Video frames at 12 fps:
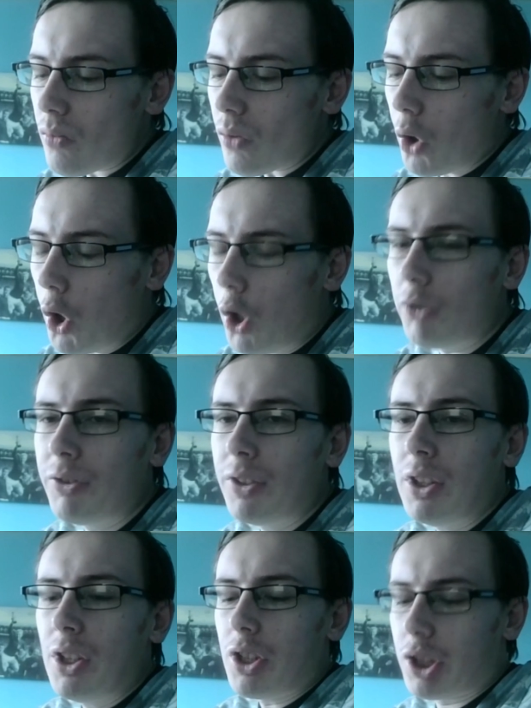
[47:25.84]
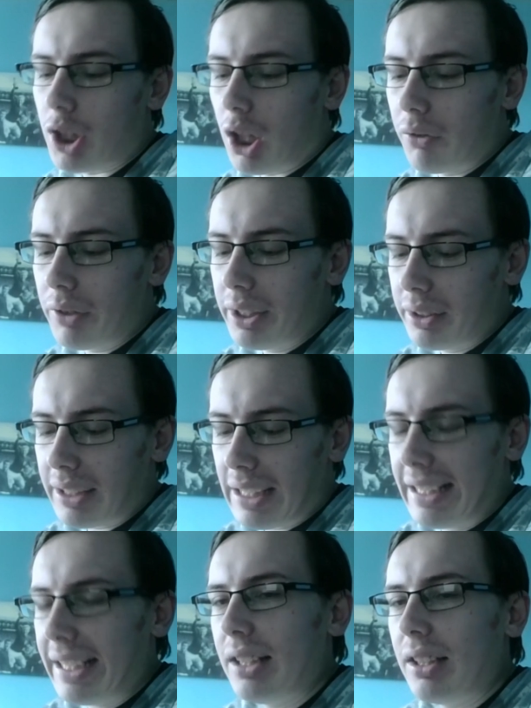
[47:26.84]
of showing that
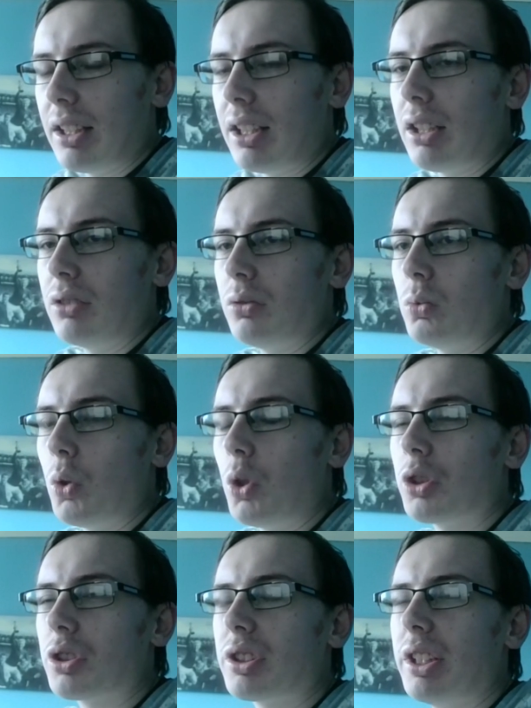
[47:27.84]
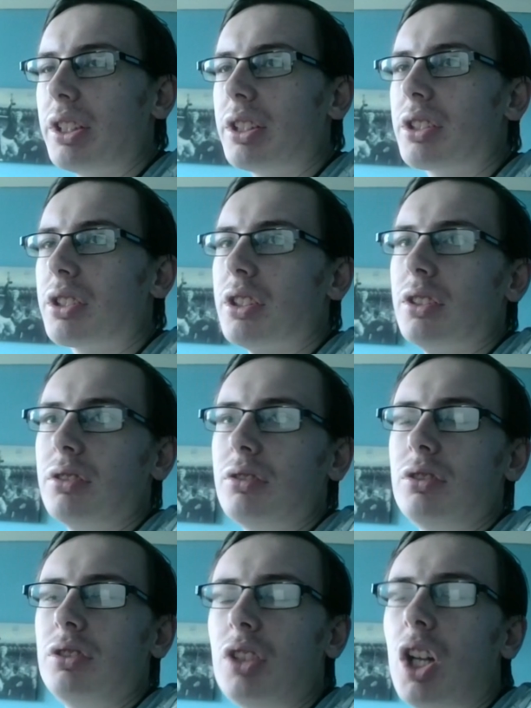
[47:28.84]
Hitler was this
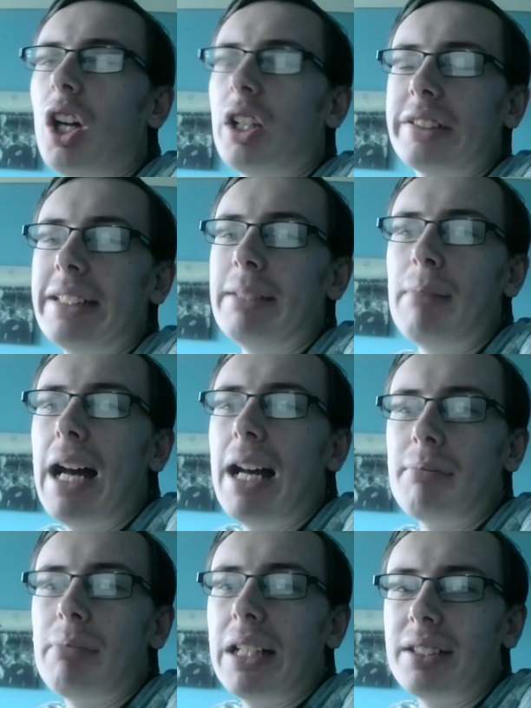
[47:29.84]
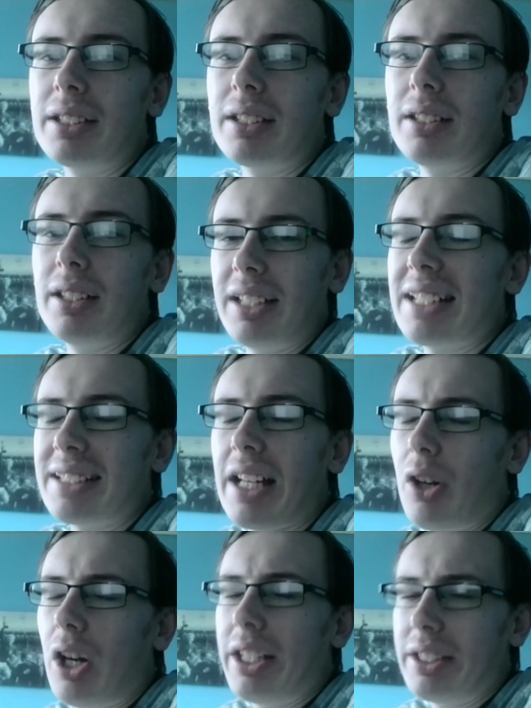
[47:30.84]
nasty man, basically. That's
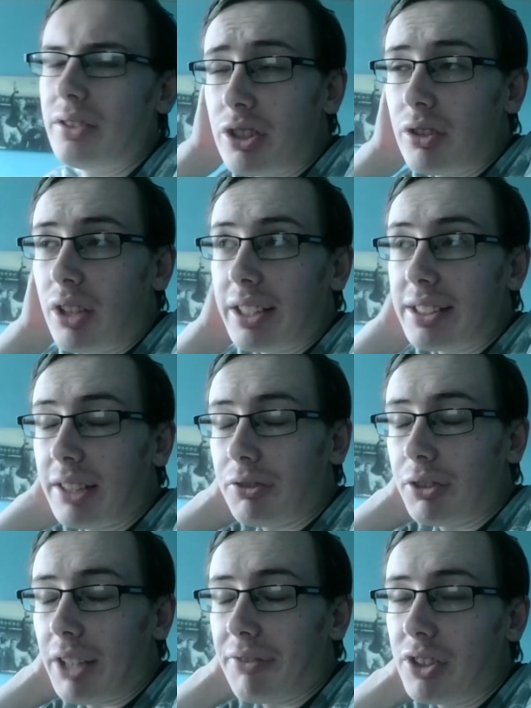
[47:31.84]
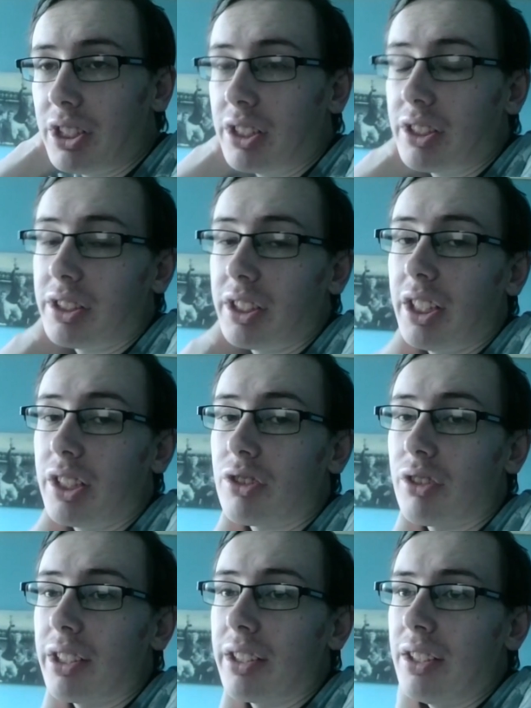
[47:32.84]
how I saw it. I sat through that for GCSE
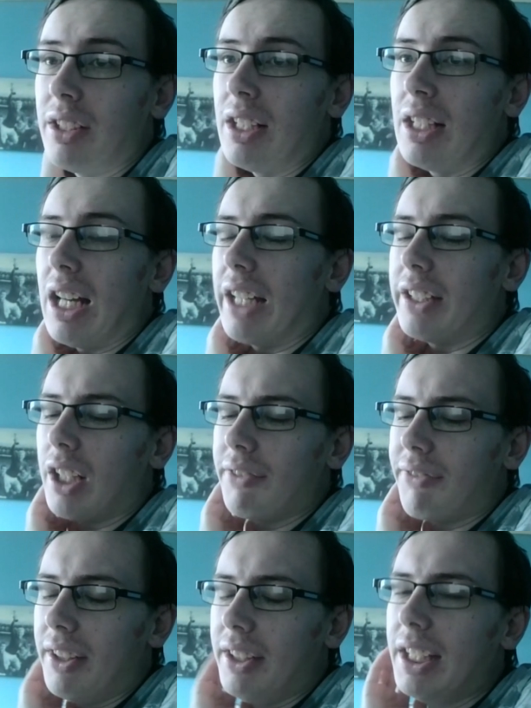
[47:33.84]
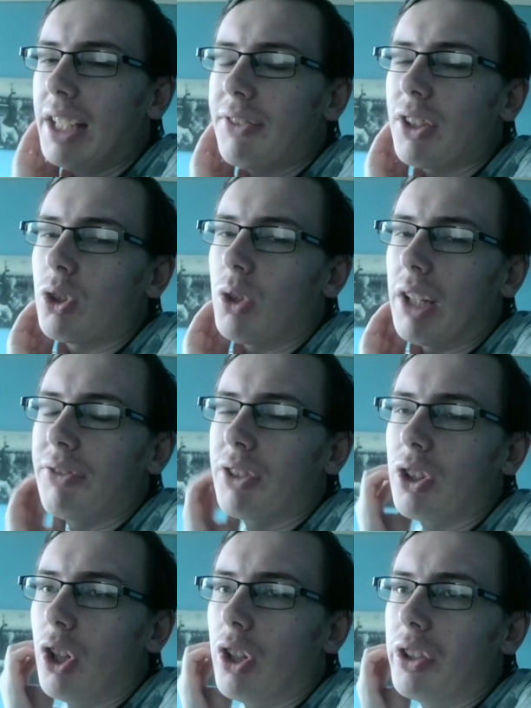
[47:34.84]
history, and I've never quite
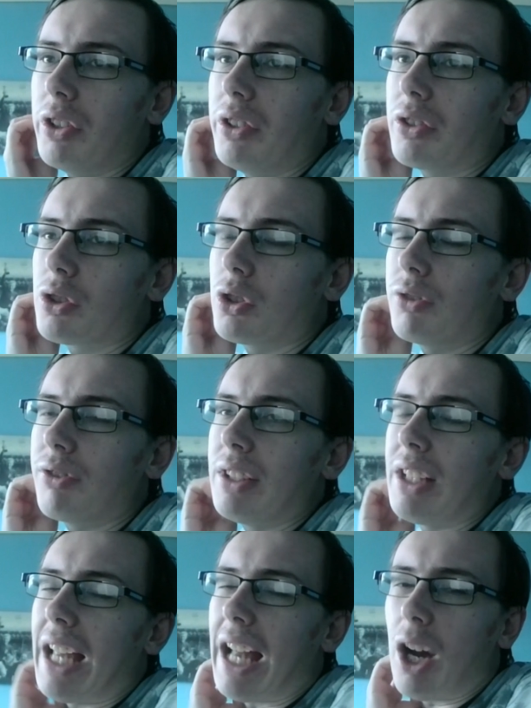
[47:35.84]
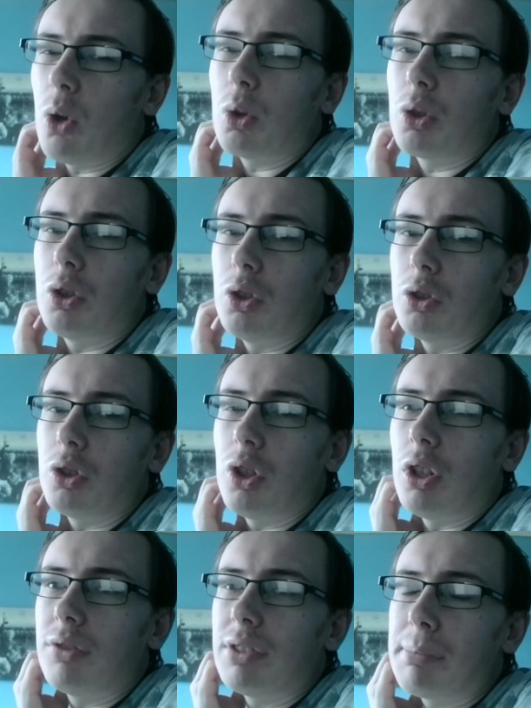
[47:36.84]
forgotten sort of how good
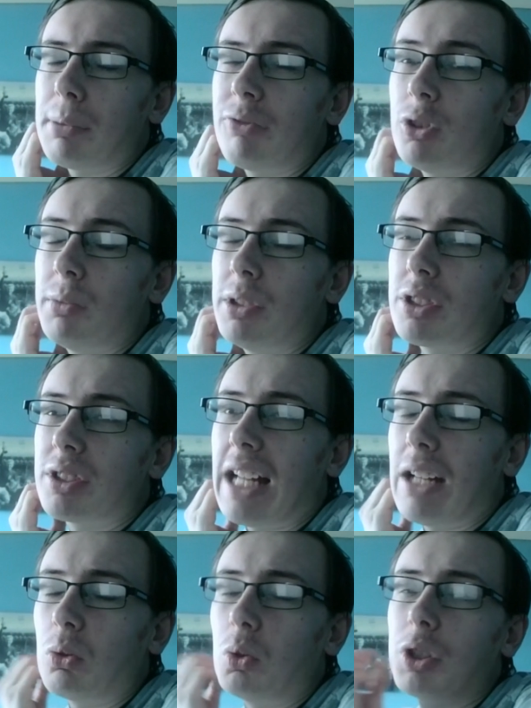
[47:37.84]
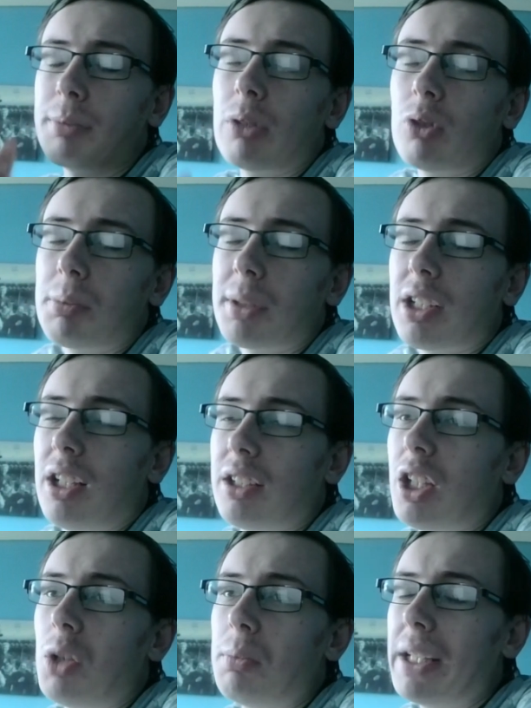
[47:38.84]
of a performance that was by Robert
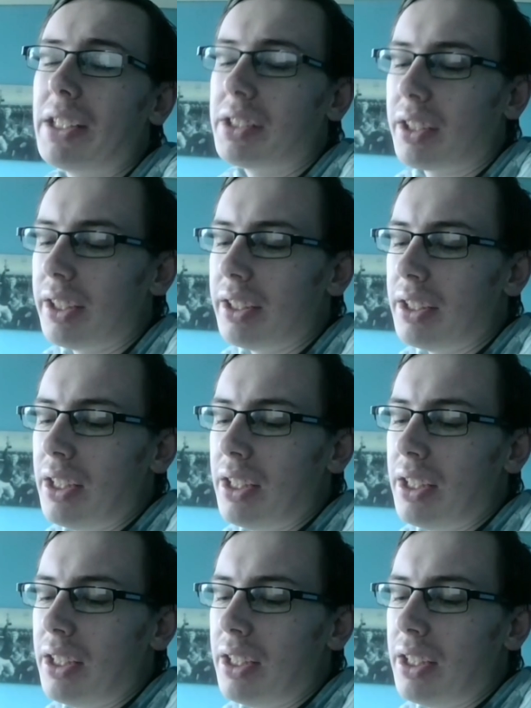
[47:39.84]
Carlyle, basically.